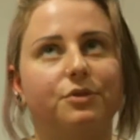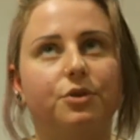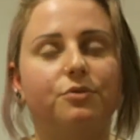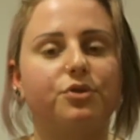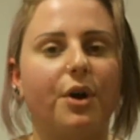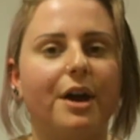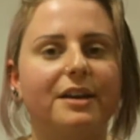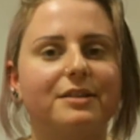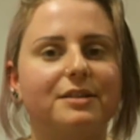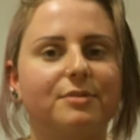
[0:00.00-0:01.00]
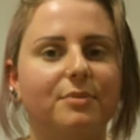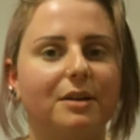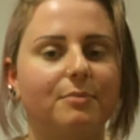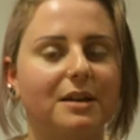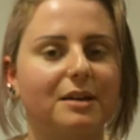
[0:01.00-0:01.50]
2 tries to
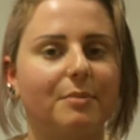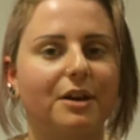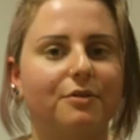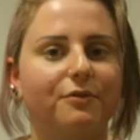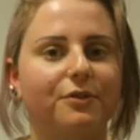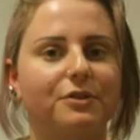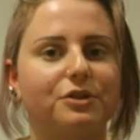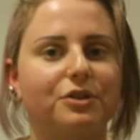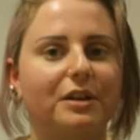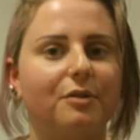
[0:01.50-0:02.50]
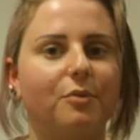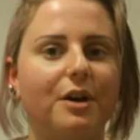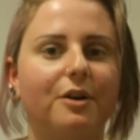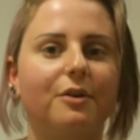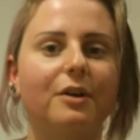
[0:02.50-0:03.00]
making own for it to turn out
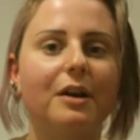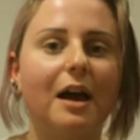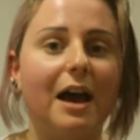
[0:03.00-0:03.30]
well.